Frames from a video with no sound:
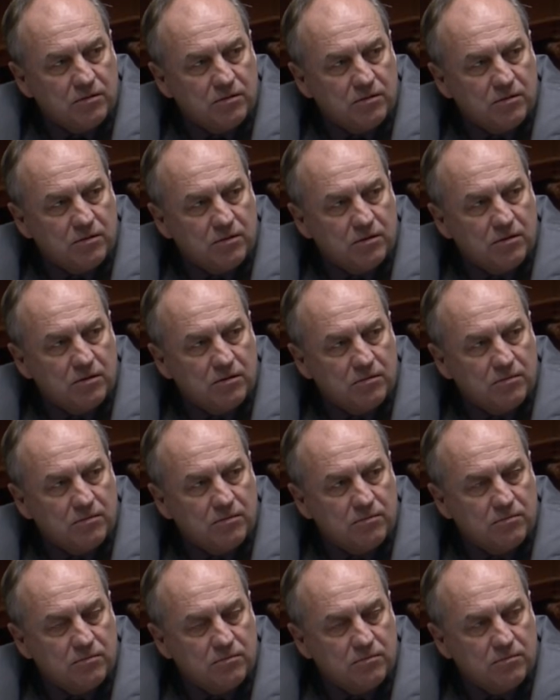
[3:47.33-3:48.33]

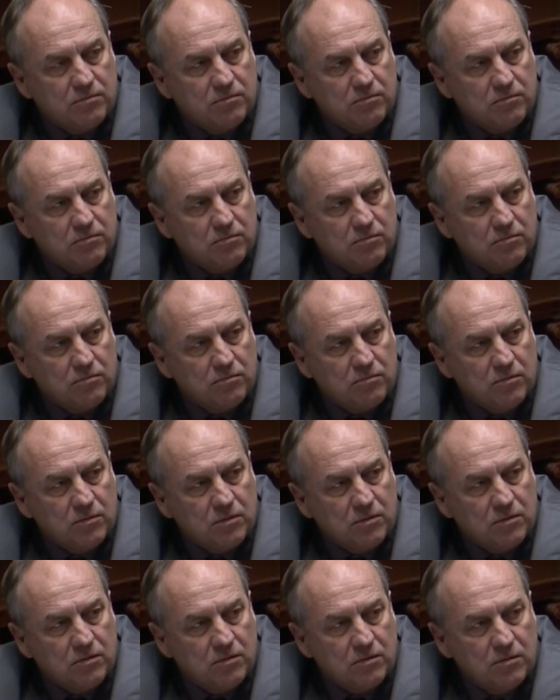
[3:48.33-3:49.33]

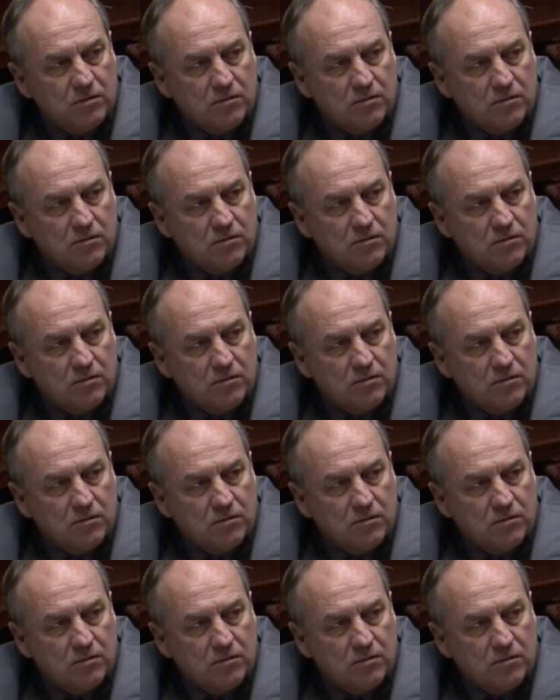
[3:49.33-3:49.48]
(not speaking)